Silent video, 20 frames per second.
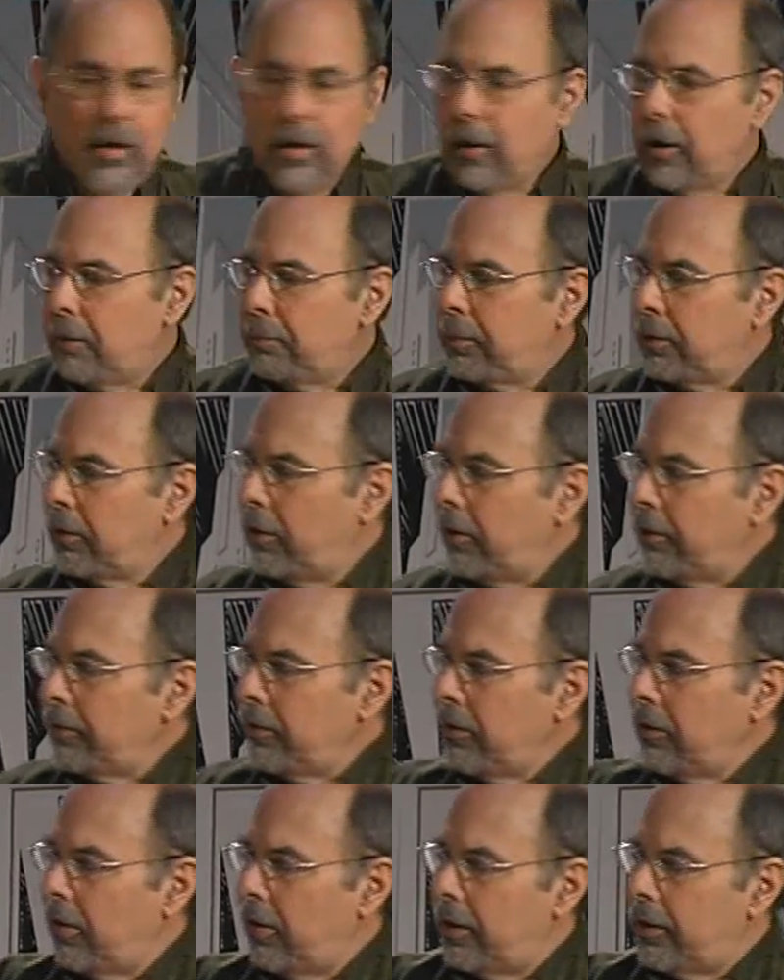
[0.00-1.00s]
And below the
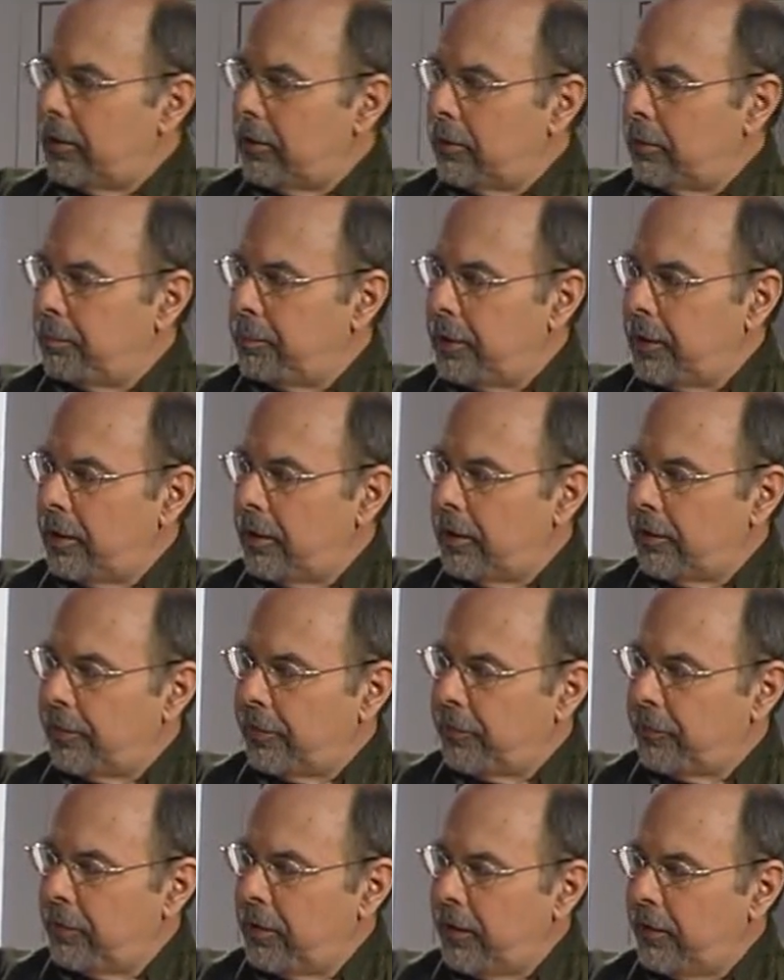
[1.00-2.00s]
line, it'll be a
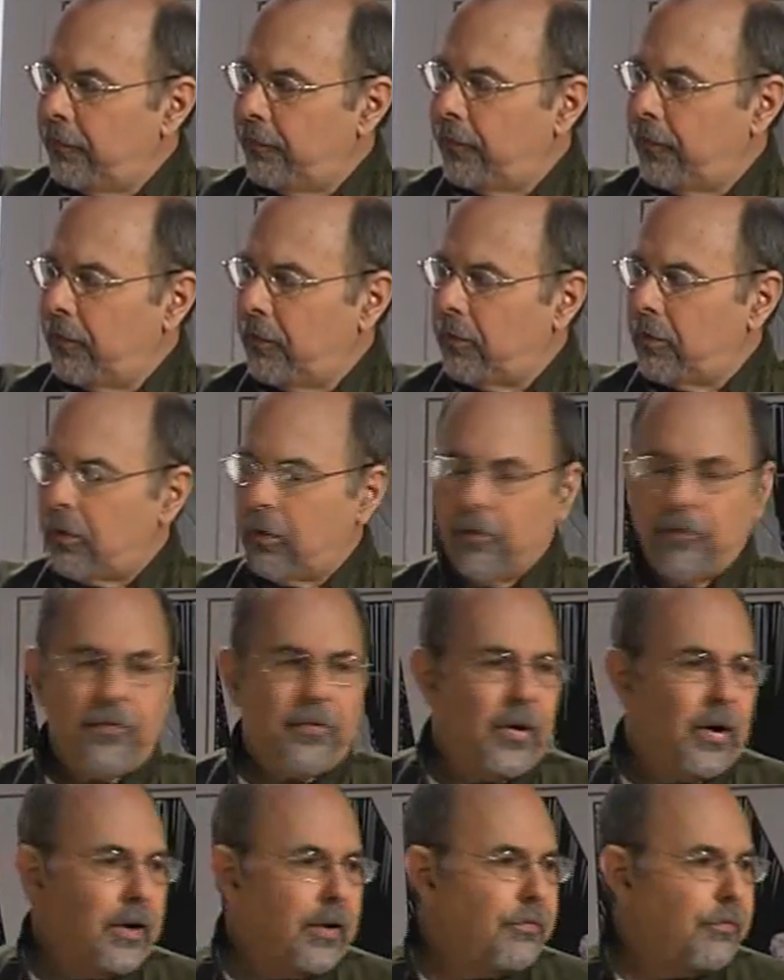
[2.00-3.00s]
3, 4, or
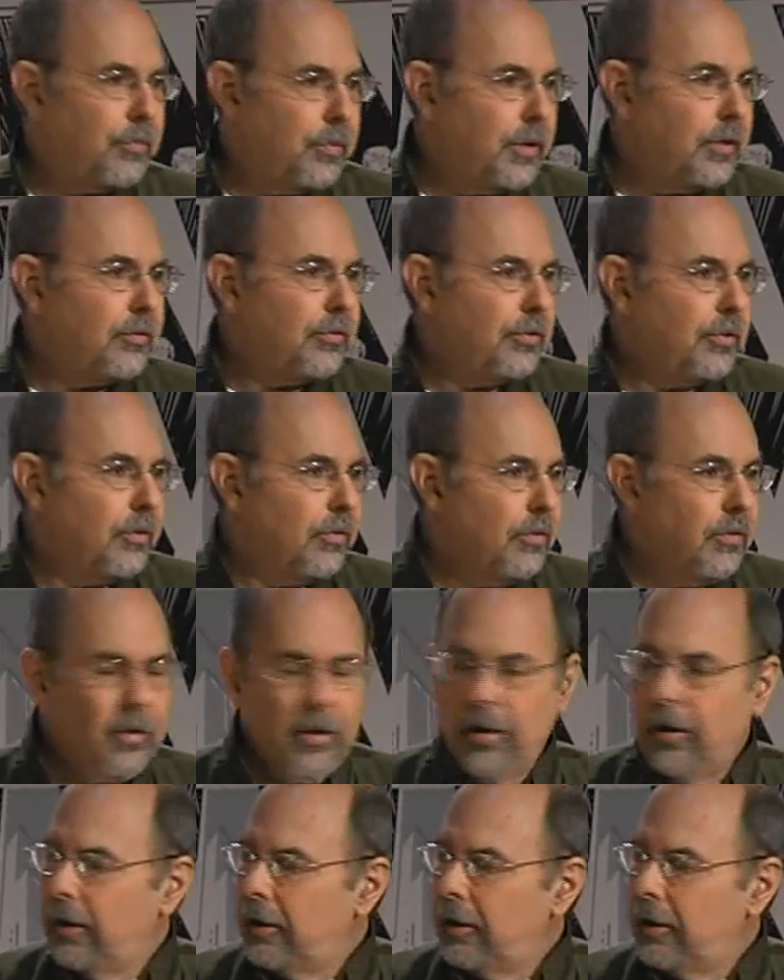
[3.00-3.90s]
5 week shoot,